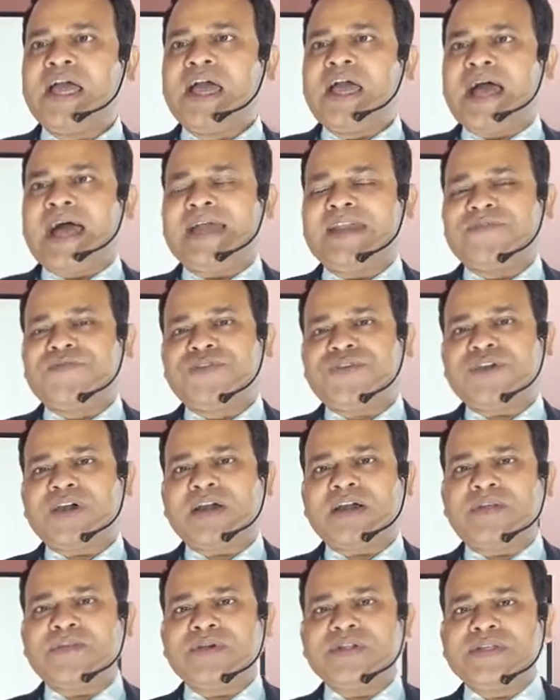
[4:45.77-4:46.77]
And if you
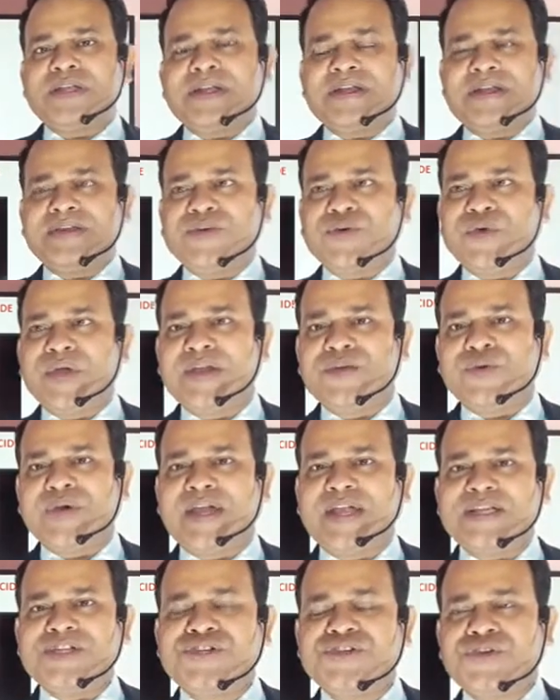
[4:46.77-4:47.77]
talk about their you know
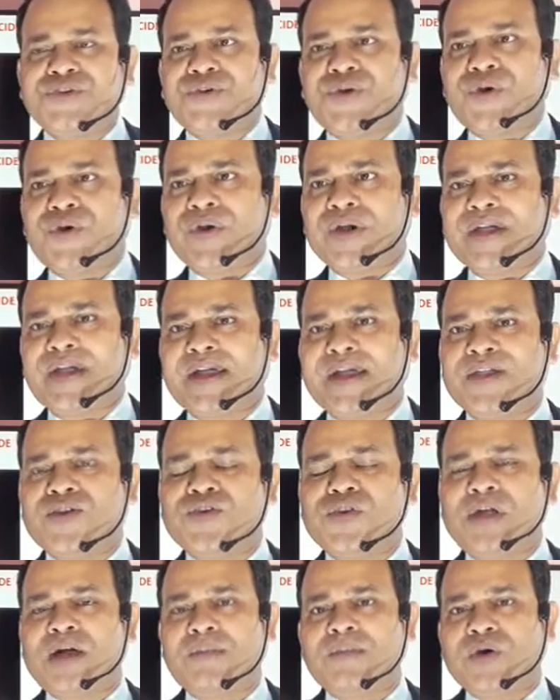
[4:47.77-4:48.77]
education or
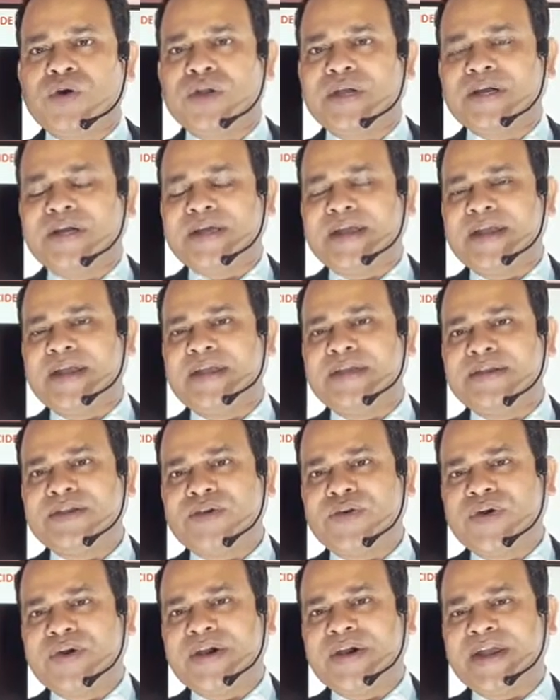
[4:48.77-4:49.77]
curriculum or grade, you
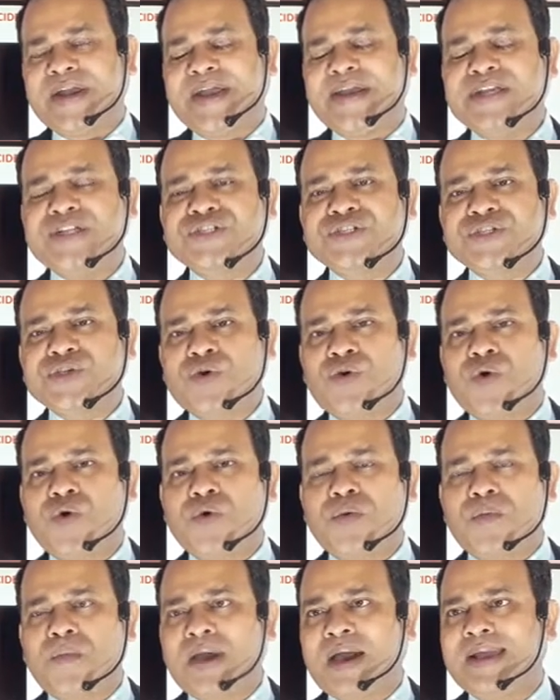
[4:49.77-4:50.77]
know grades,
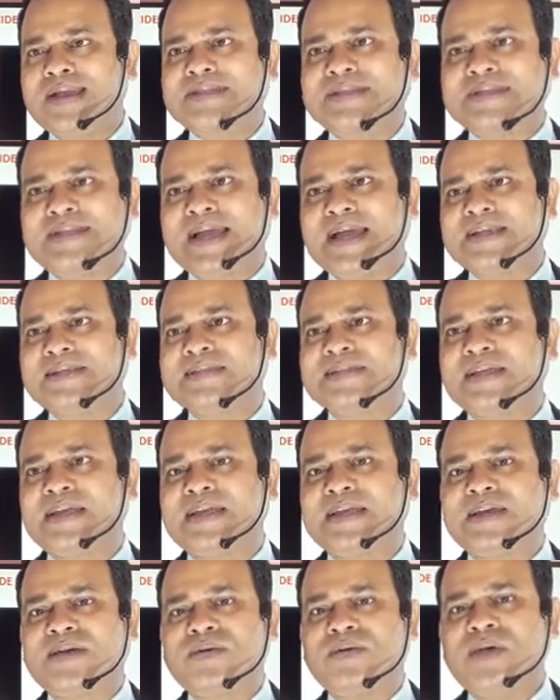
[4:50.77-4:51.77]
score marks, that's you
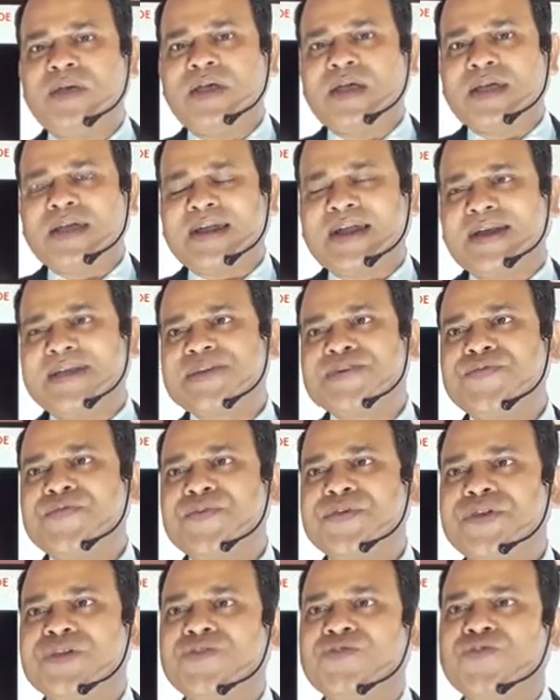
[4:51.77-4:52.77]
know
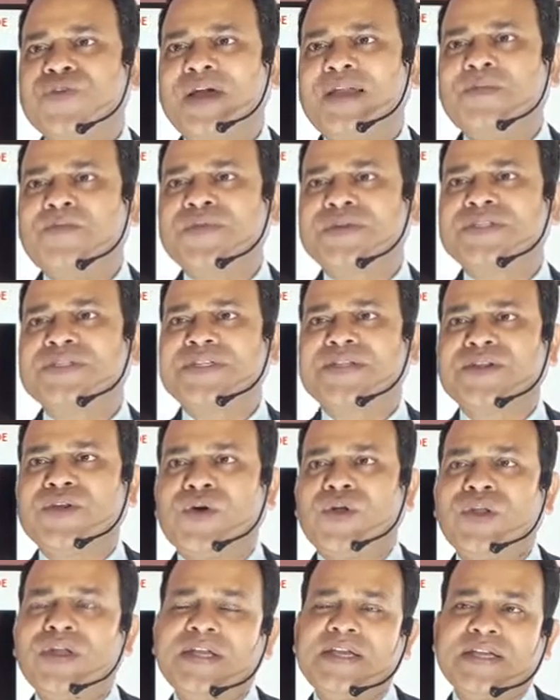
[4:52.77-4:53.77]
contributing 12%
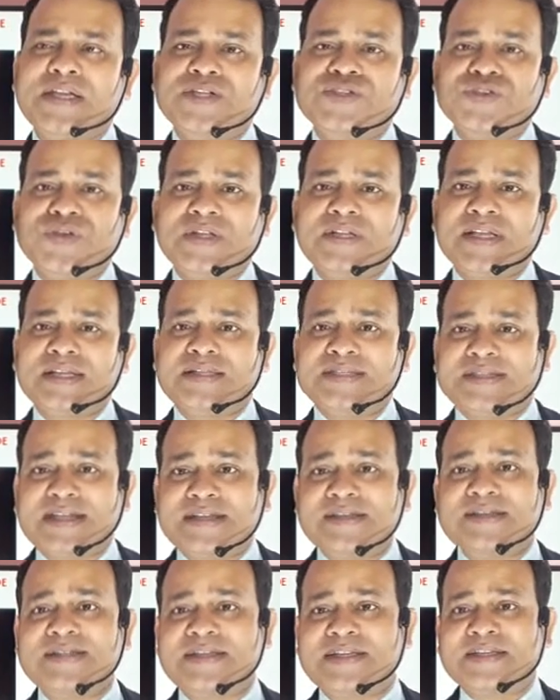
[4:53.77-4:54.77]
only actually. The
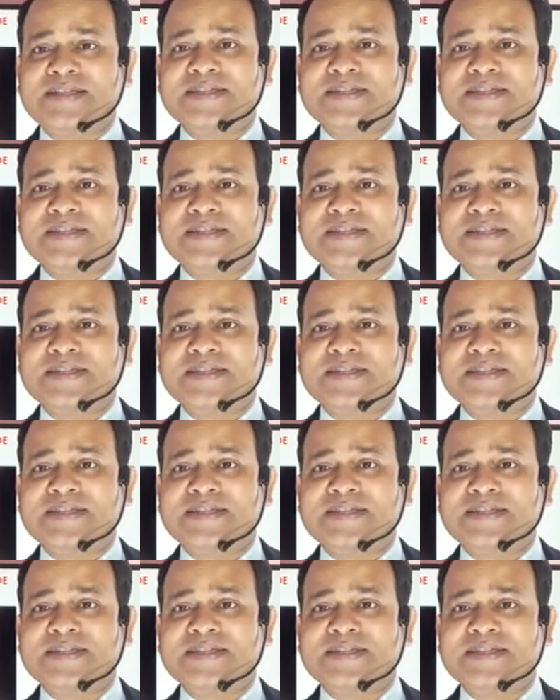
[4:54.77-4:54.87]
statistics